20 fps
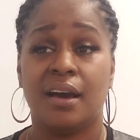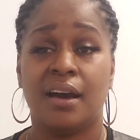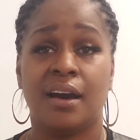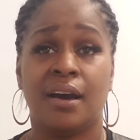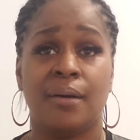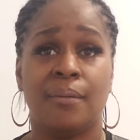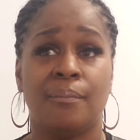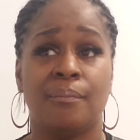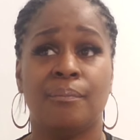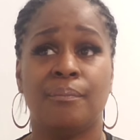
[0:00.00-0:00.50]

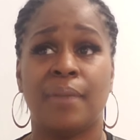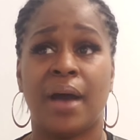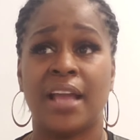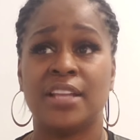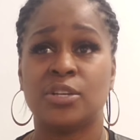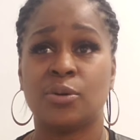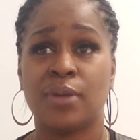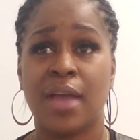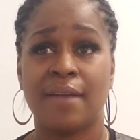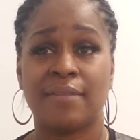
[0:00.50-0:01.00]

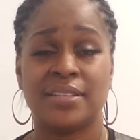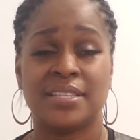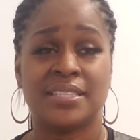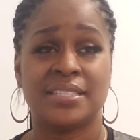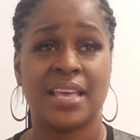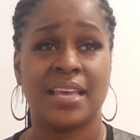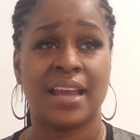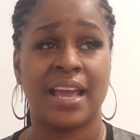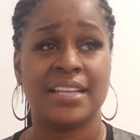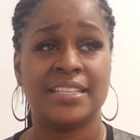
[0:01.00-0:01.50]
I don't have a
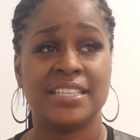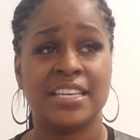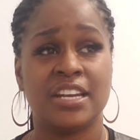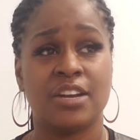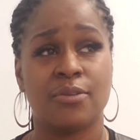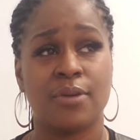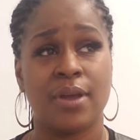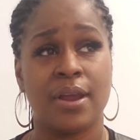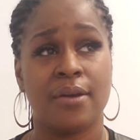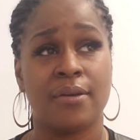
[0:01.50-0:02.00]
set
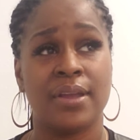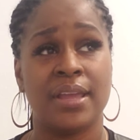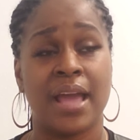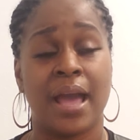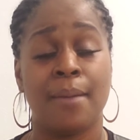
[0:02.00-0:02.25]
itinerary.